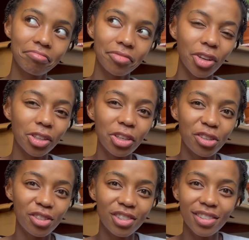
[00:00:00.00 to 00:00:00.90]
Not
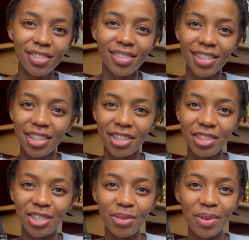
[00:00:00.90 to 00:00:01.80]
cute.
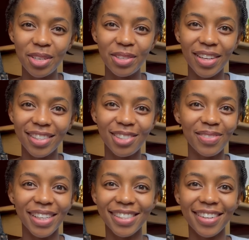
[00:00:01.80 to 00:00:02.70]
Don't want to do that to
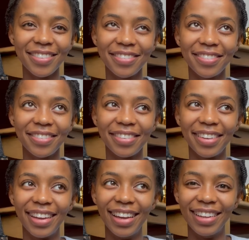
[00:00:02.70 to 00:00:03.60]
myself
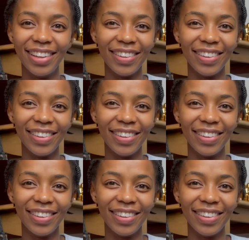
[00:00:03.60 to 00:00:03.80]
any